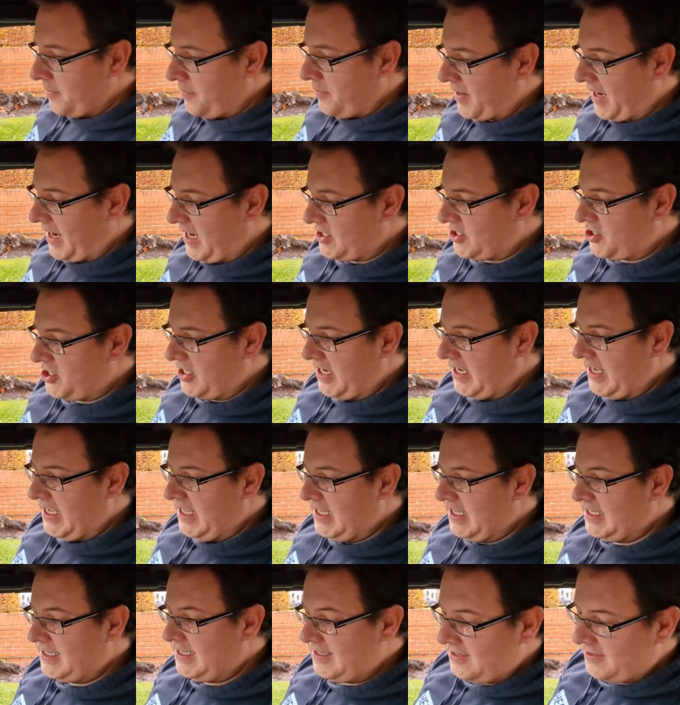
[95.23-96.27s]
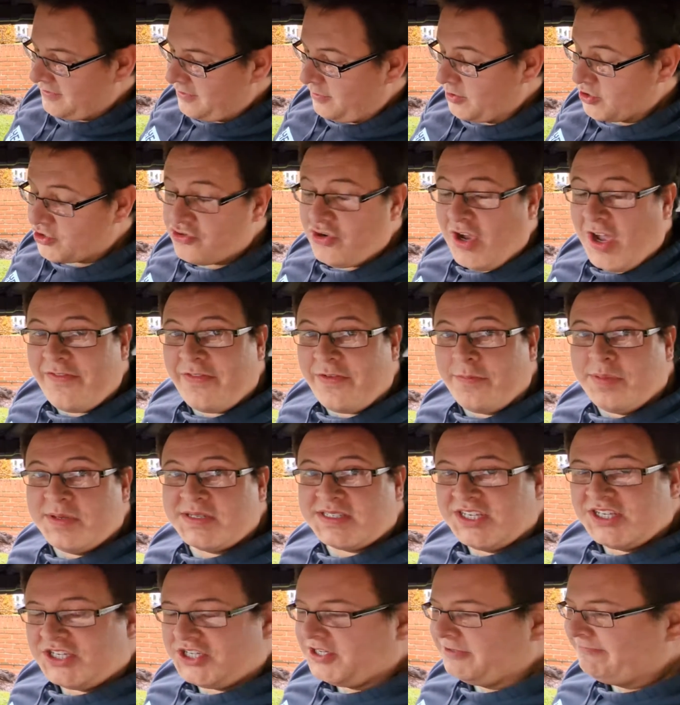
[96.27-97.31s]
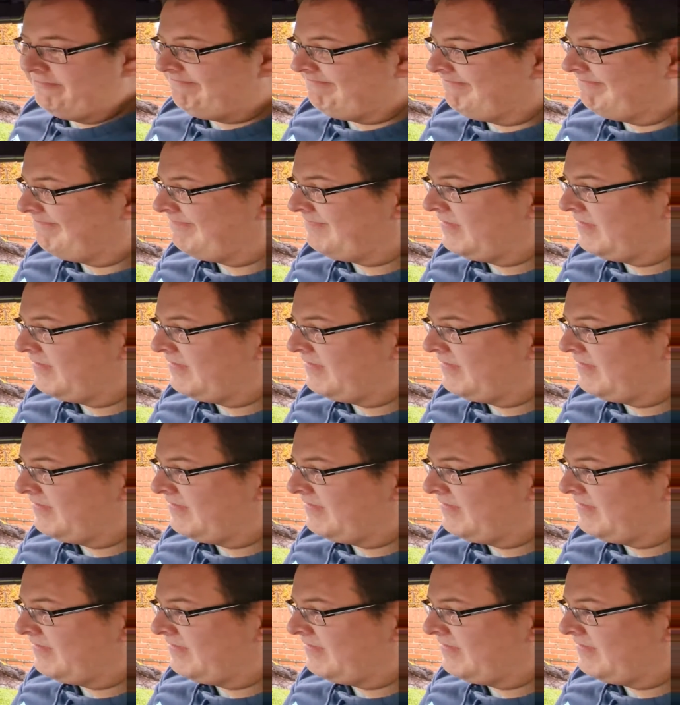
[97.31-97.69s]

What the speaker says: but actually from a driving position